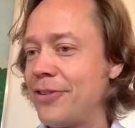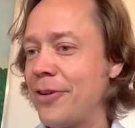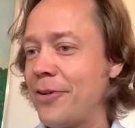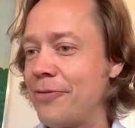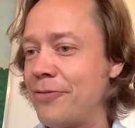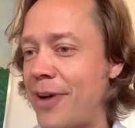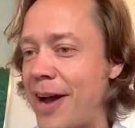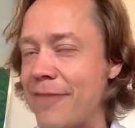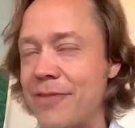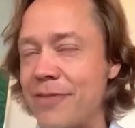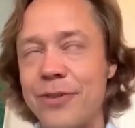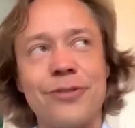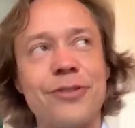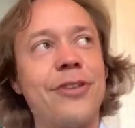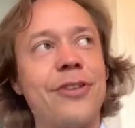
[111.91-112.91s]
5
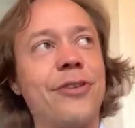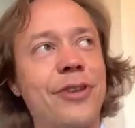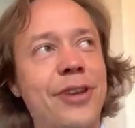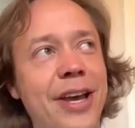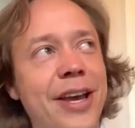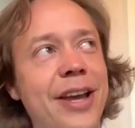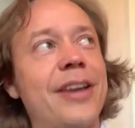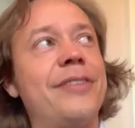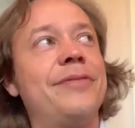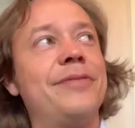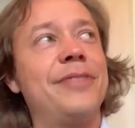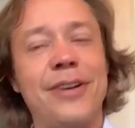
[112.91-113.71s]
years going, okay,